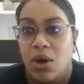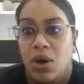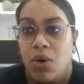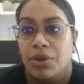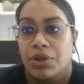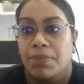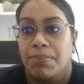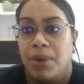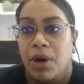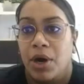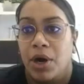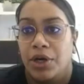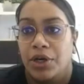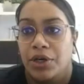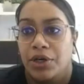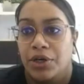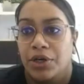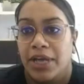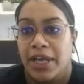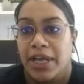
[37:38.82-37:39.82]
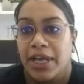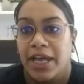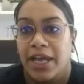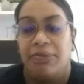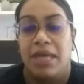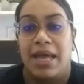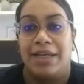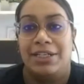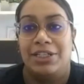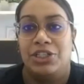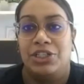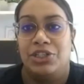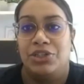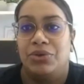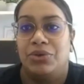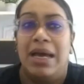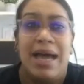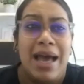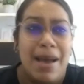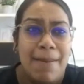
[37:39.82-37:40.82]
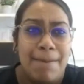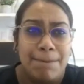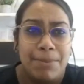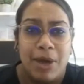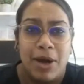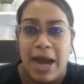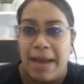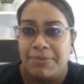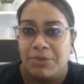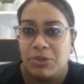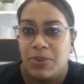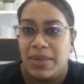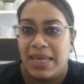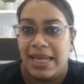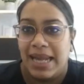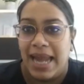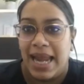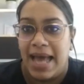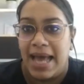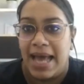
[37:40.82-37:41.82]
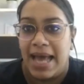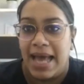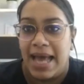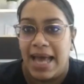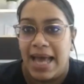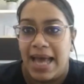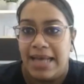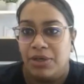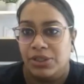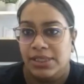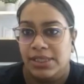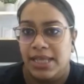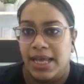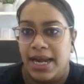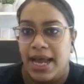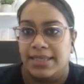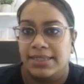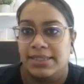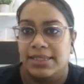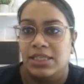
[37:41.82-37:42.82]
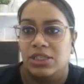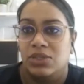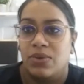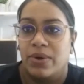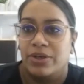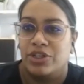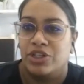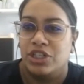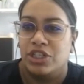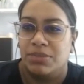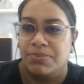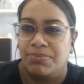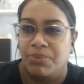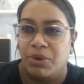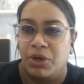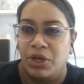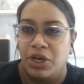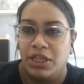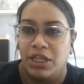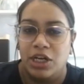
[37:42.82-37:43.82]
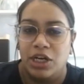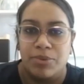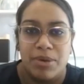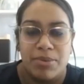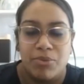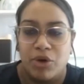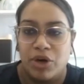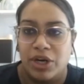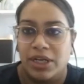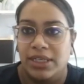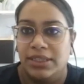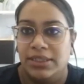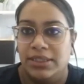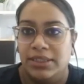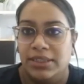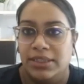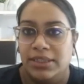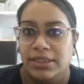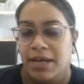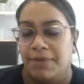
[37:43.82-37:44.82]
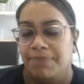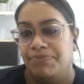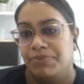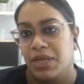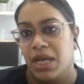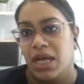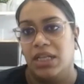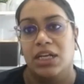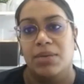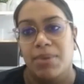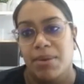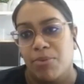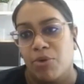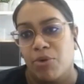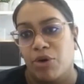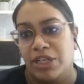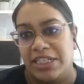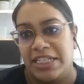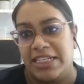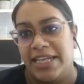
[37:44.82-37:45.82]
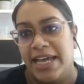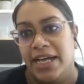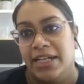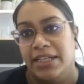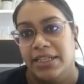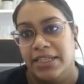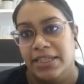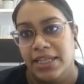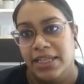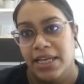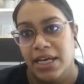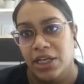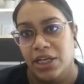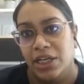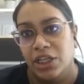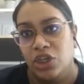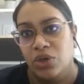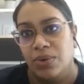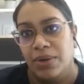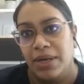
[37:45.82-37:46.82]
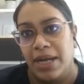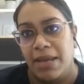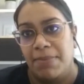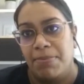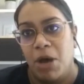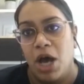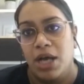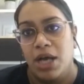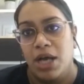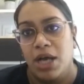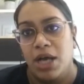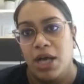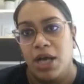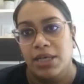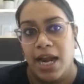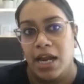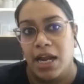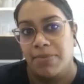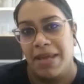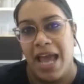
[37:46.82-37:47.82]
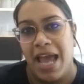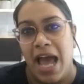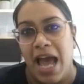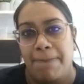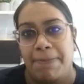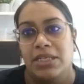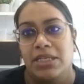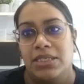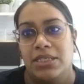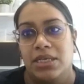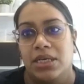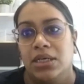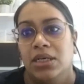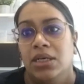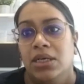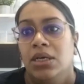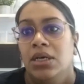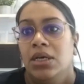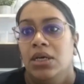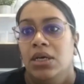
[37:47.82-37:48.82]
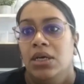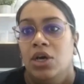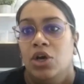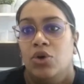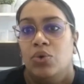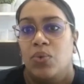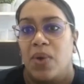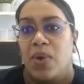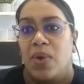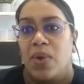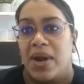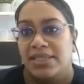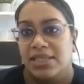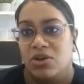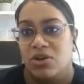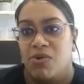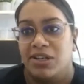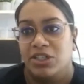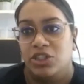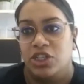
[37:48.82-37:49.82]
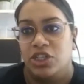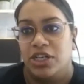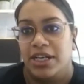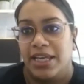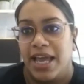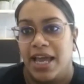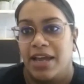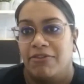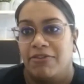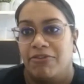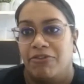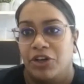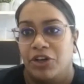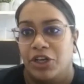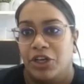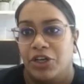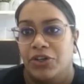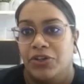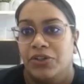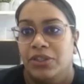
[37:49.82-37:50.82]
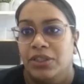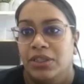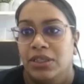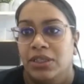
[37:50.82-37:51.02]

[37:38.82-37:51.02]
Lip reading: or the partner can apply too. Perhaps we can ask the person that asked this question to put a little bit more detail in the Q&A box, and then I'd be happy to raise the question again for you.